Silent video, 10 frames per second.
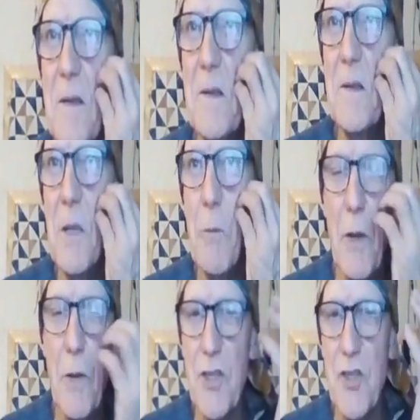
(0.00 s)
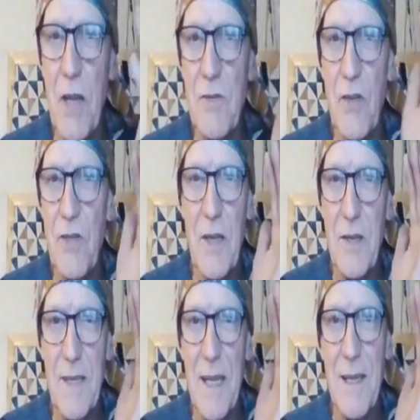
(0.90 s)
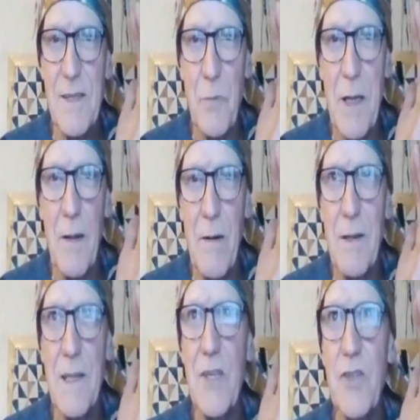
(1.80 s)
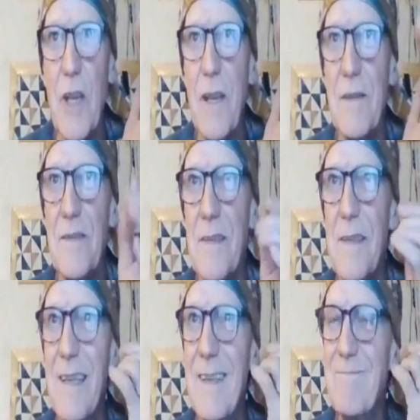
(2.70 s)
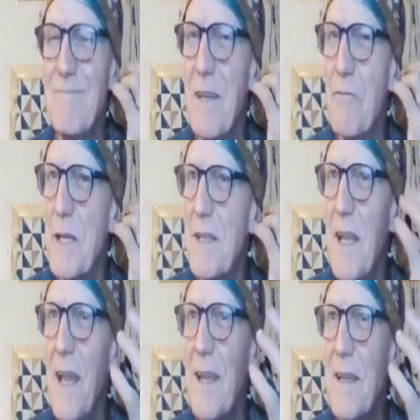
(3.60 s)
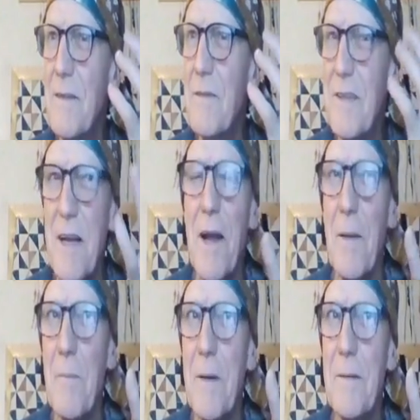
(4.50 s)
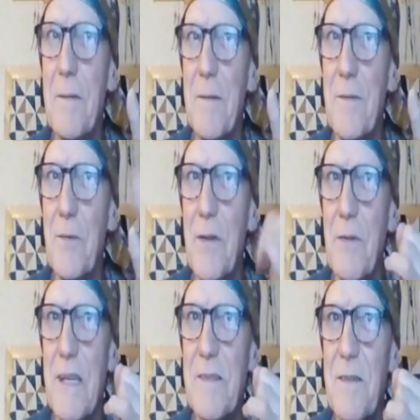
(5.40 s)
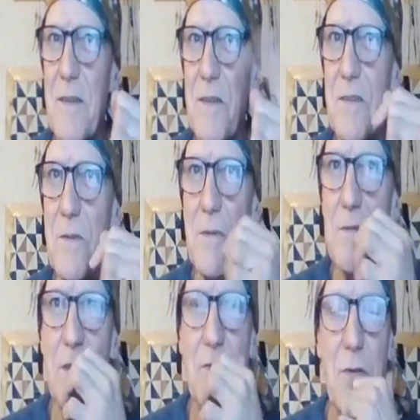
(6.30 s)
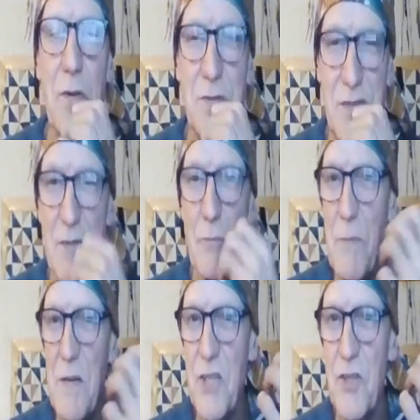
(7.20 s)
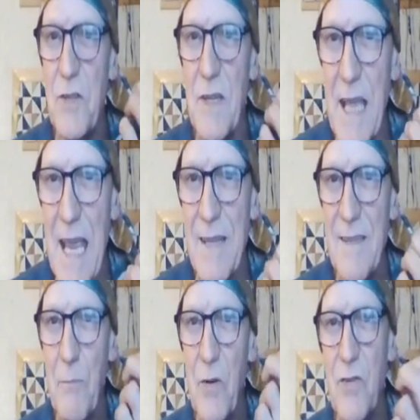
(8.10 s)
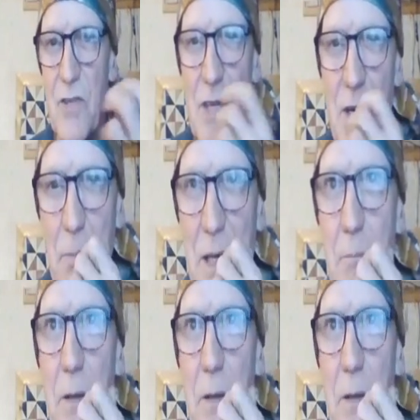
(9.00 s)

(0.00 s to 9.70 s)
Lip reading: will only change, things will only change if we take the time to address the issue of this discrimination against Aboriginal people